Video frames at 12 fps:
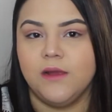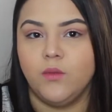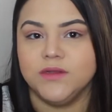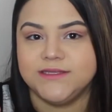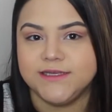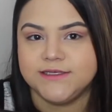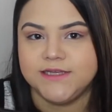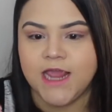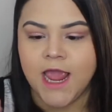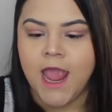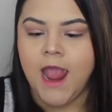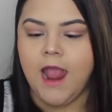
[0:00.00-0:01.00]
at
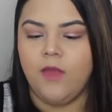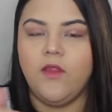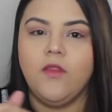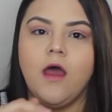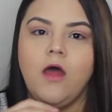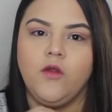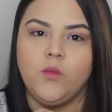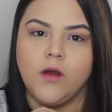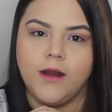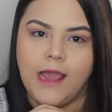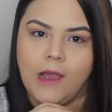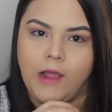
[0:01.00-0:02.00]
$160, and then the other
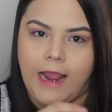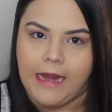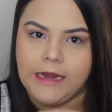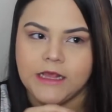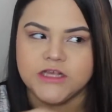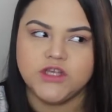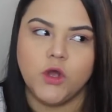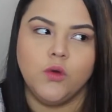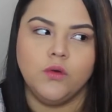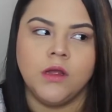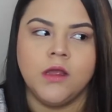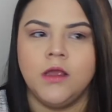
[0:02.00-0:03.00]
one at $80,
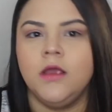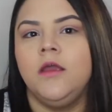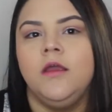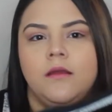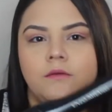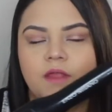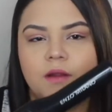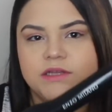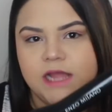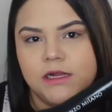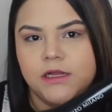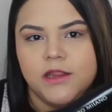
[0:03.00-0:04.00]
so they were
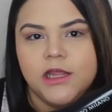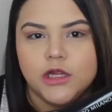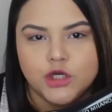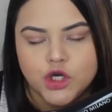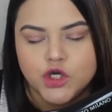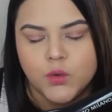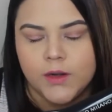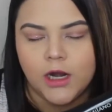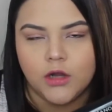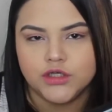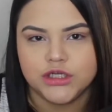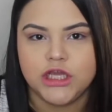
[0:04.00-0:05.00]
technically
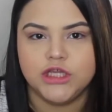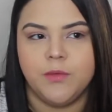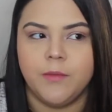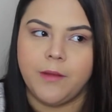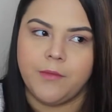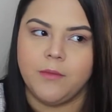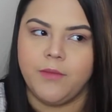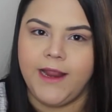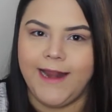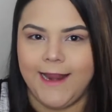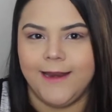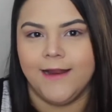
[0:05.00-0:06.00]
$120 each, but my mom
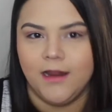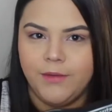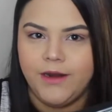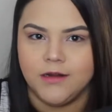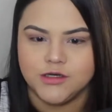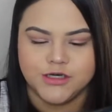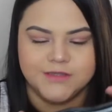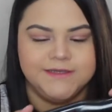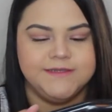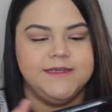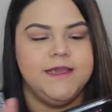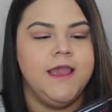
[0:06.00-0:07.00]
paid $80 and I paid
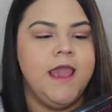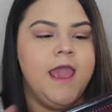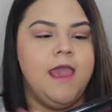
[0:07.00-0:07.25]
$160.